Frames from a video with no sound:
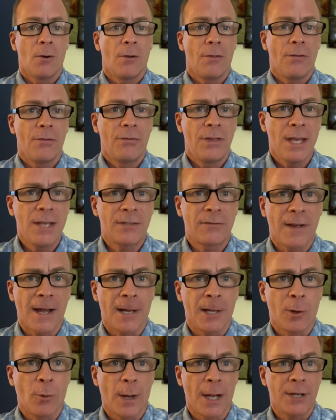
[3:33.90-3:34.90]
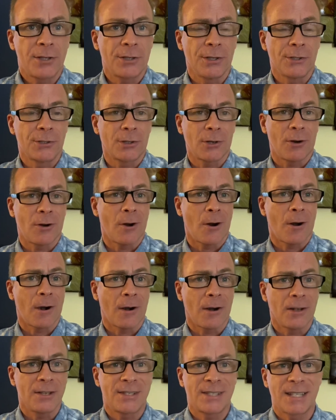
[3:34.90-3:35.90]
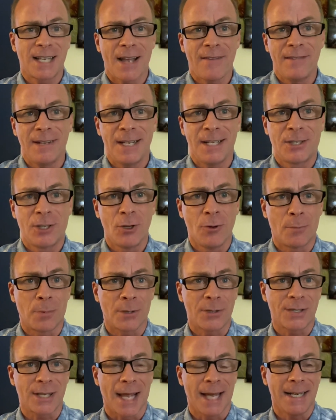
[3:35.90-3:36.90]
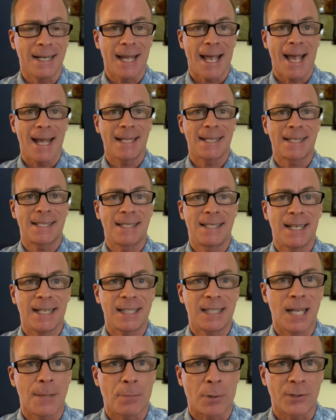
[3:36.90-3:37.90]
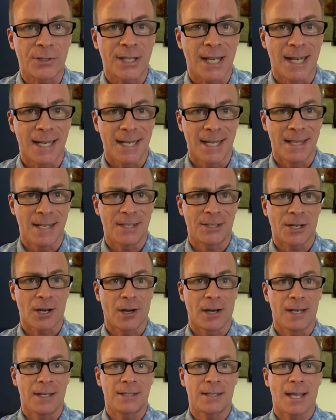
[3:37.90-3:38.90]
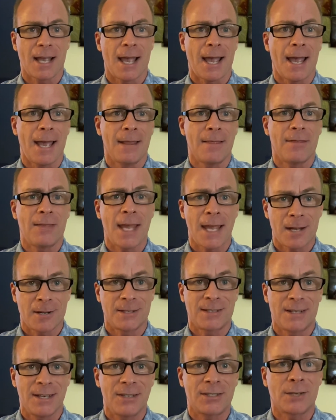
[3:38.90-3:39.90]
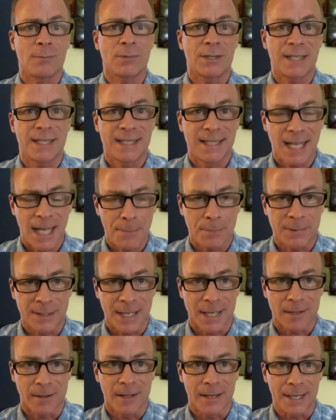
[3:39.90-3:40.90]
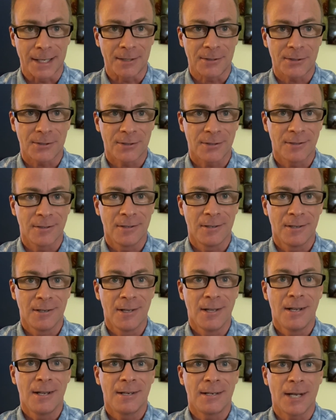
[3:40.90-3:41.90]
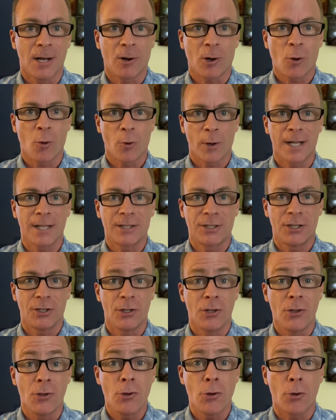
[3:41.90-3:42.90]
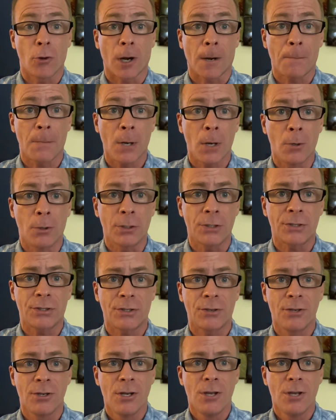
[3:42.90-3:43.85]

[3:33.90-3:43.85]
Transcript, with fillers: these valuations are 72% and 60% in these areas, and they could see some steep declines. Now, according to the New York Post,